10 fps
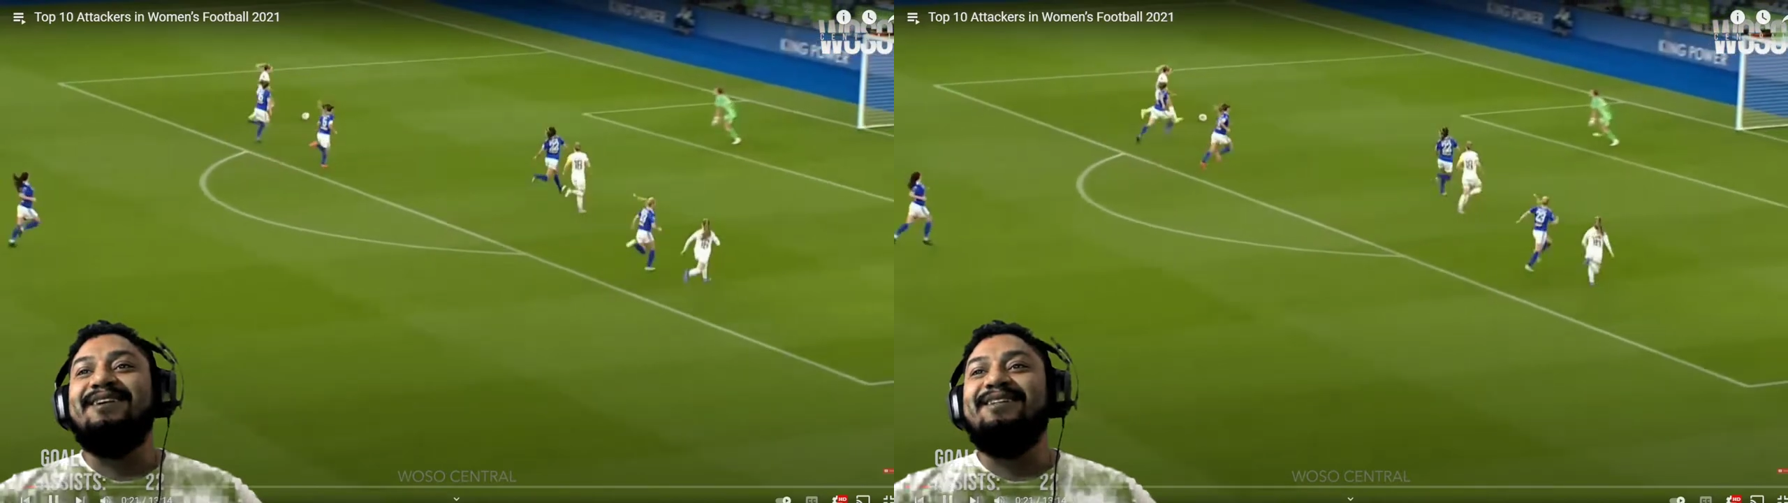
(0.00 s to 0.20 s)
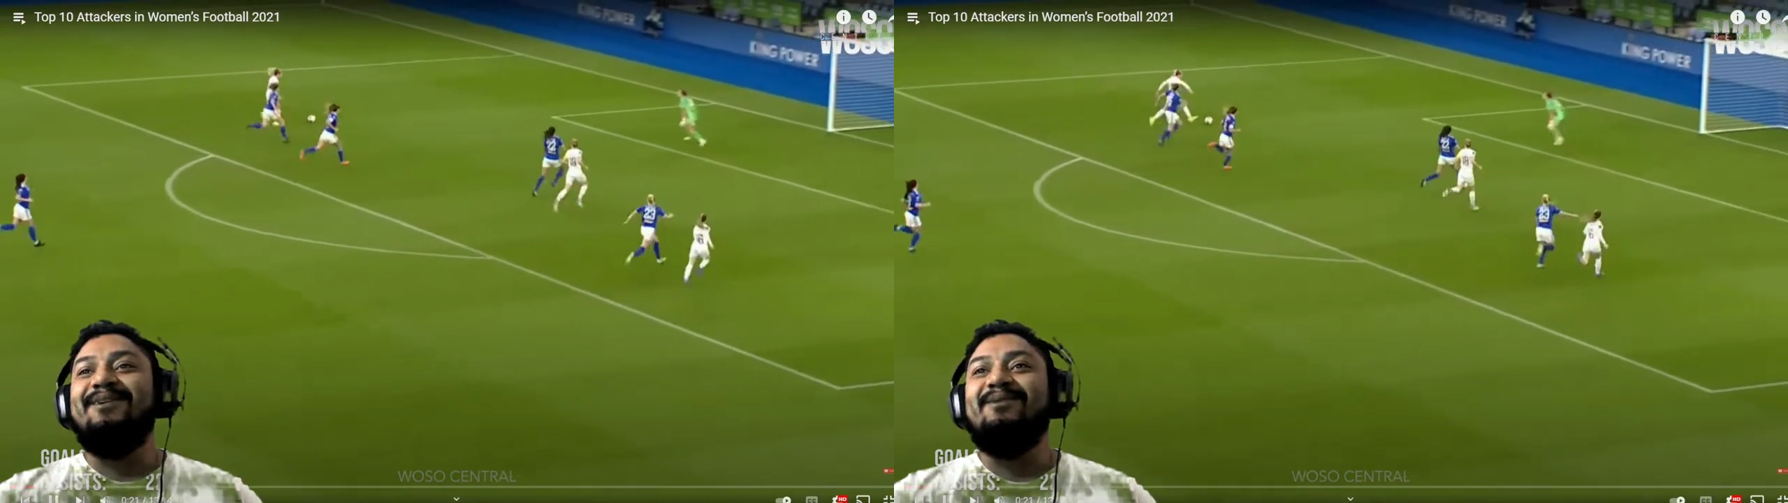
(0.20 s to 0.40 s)

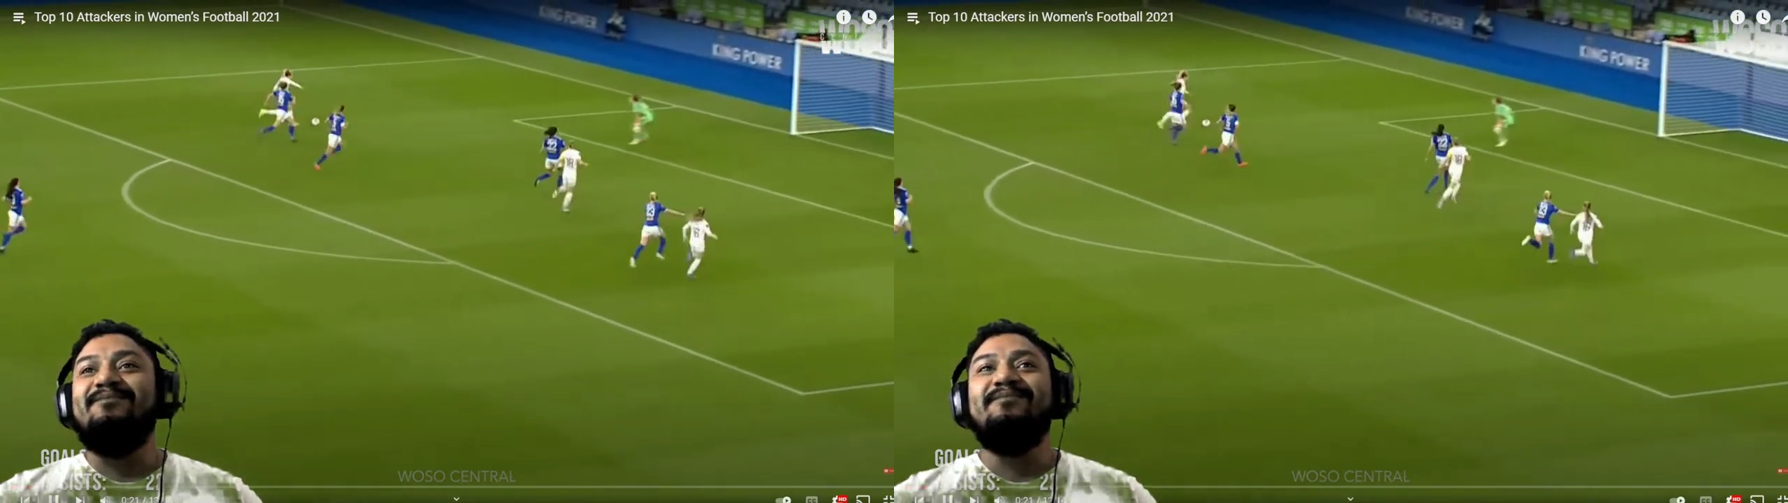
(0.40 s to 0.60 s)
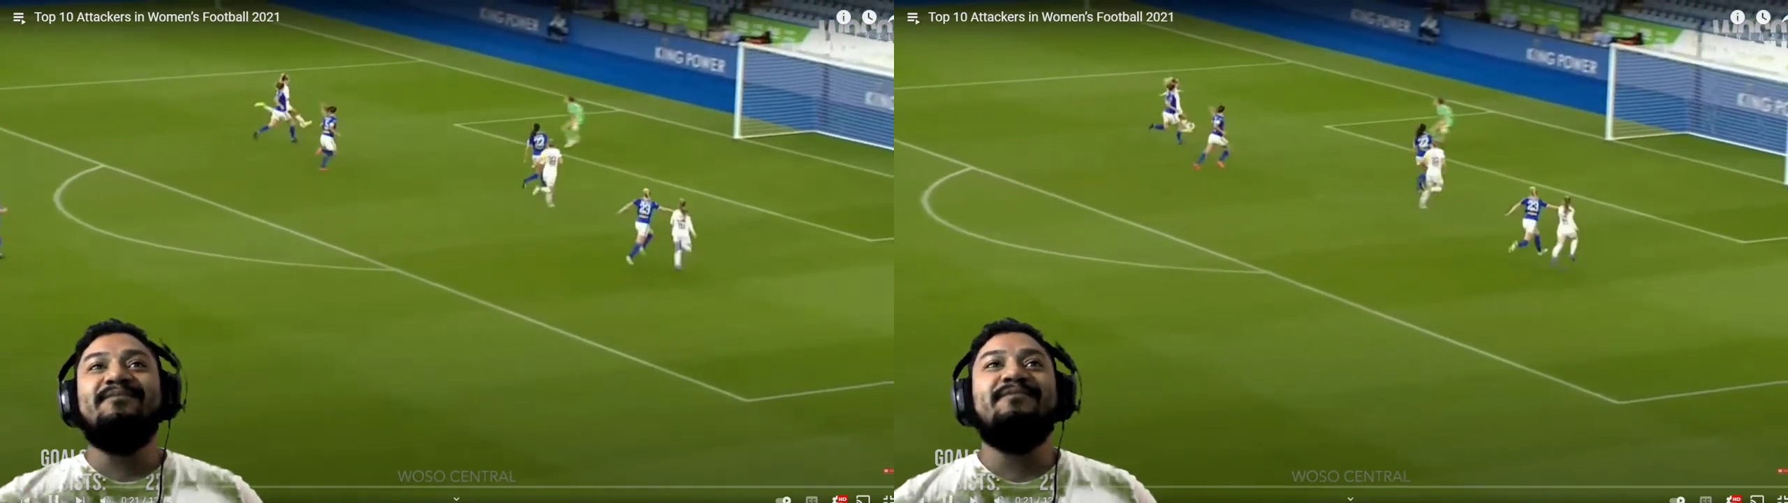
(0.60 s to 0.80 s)
dope.
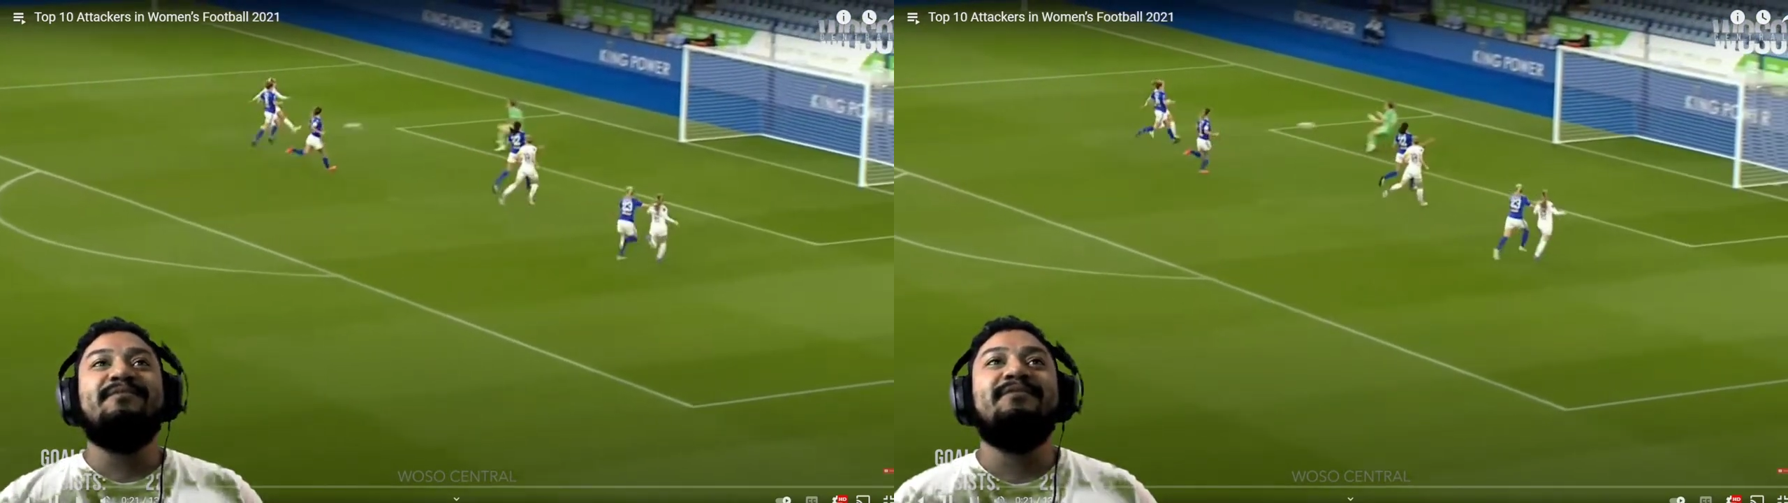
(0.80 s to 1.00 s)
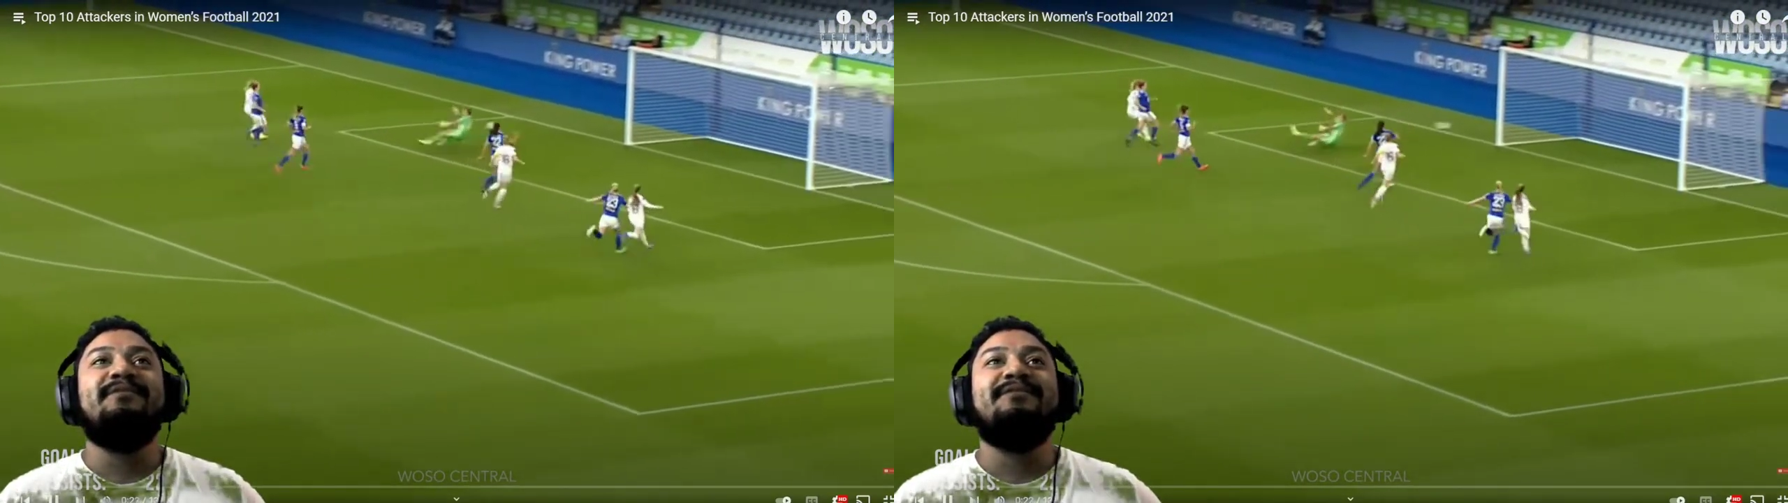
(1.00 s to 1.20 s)

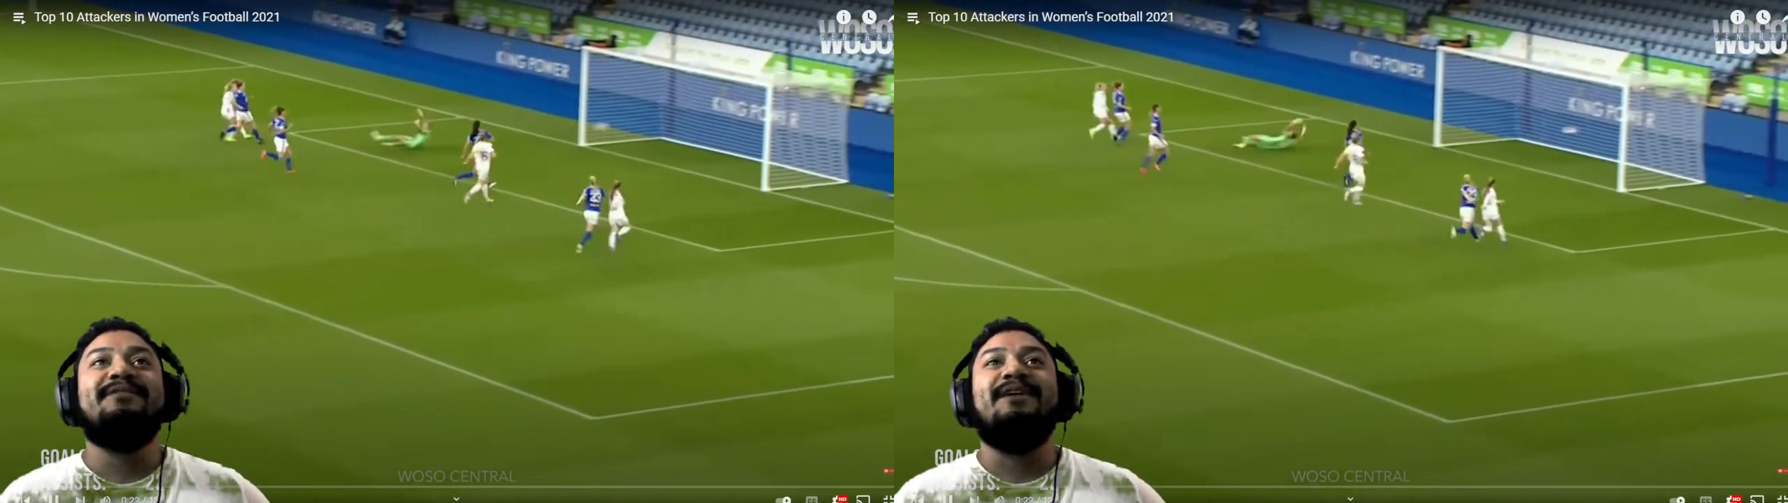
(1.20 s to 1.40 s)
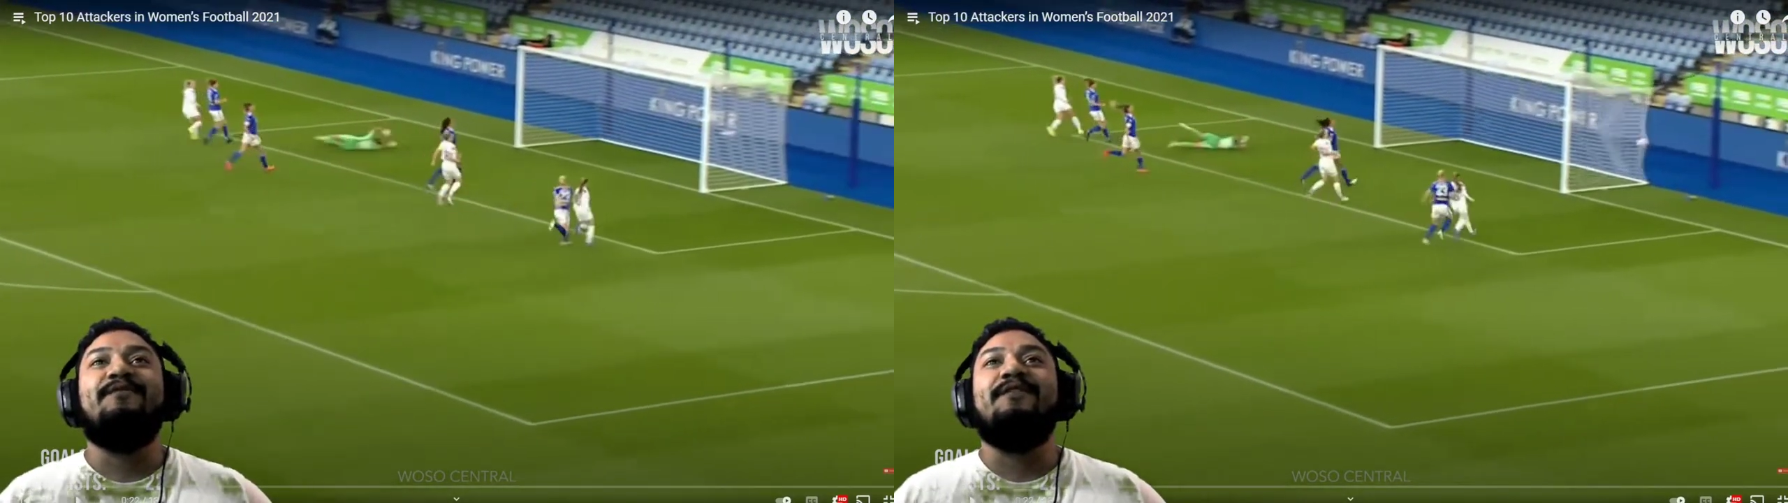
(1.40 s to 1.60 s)

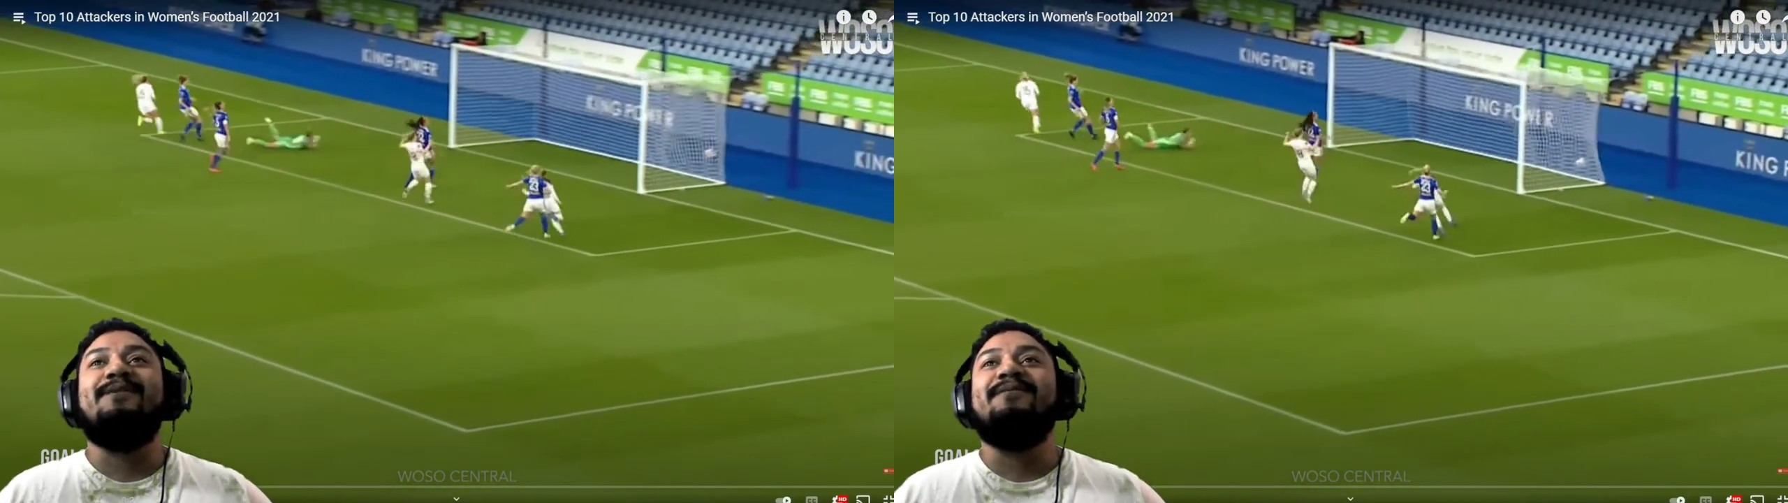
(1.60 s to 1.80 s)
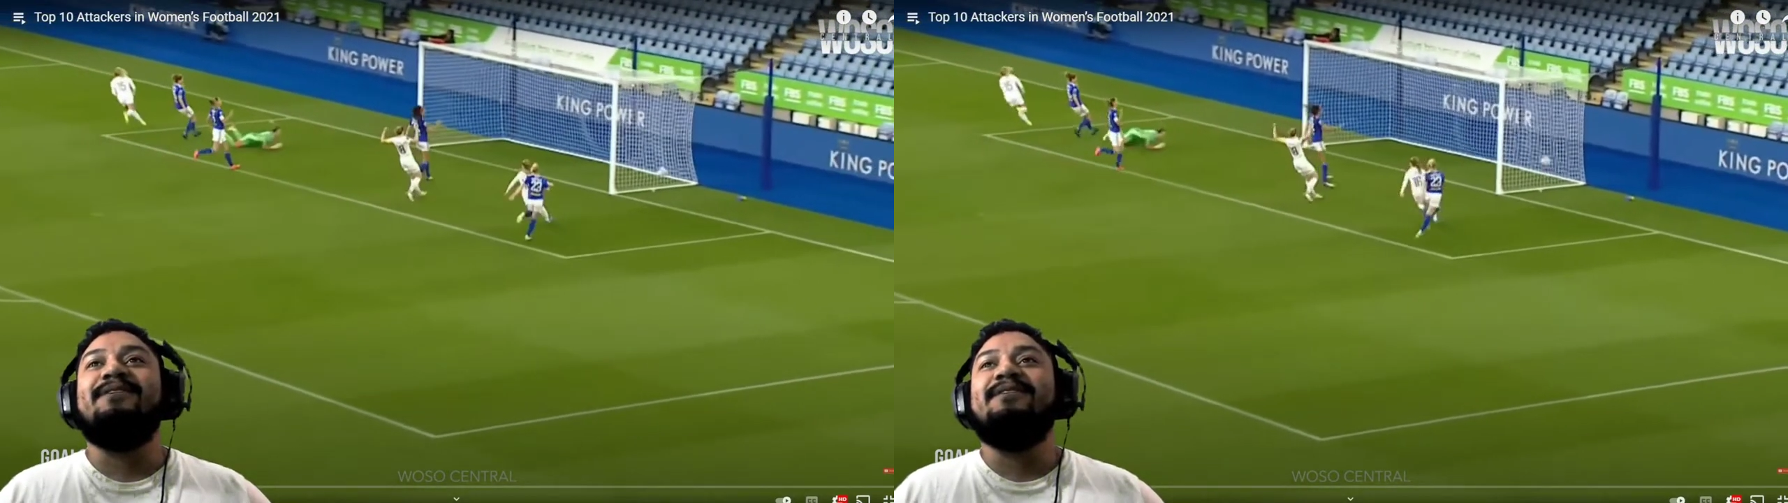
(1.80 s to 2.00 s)
I fuck with it.